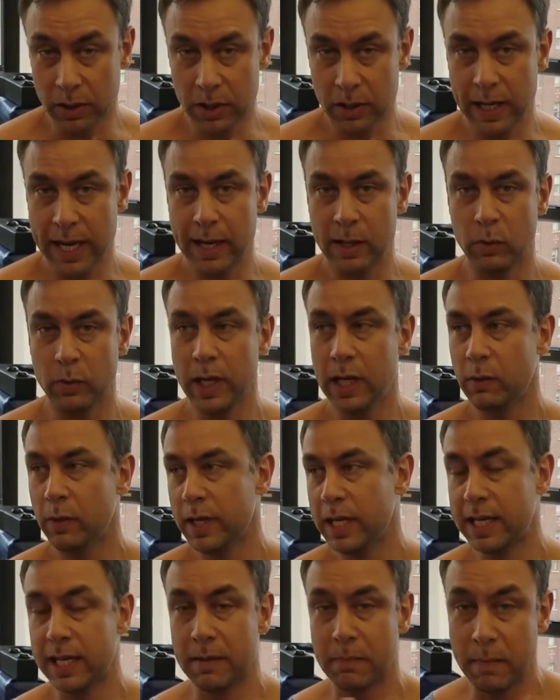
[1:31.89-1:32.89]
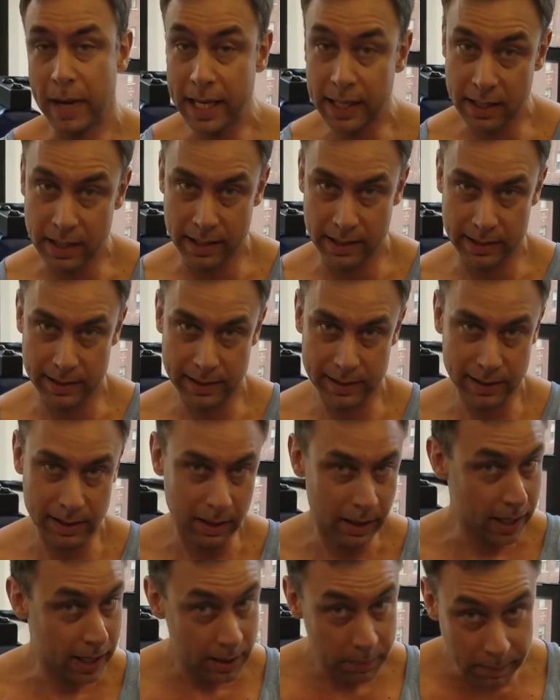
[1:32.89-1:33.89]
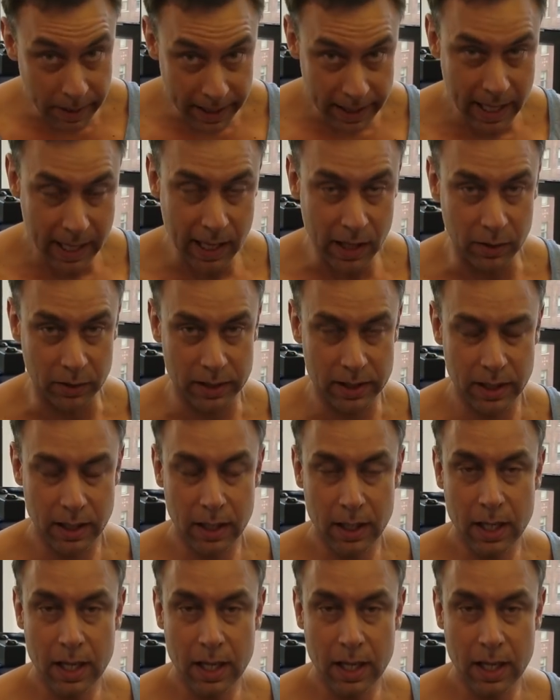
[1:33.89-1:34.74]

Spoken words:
you get a week where you eat at maintenance, not pigging out,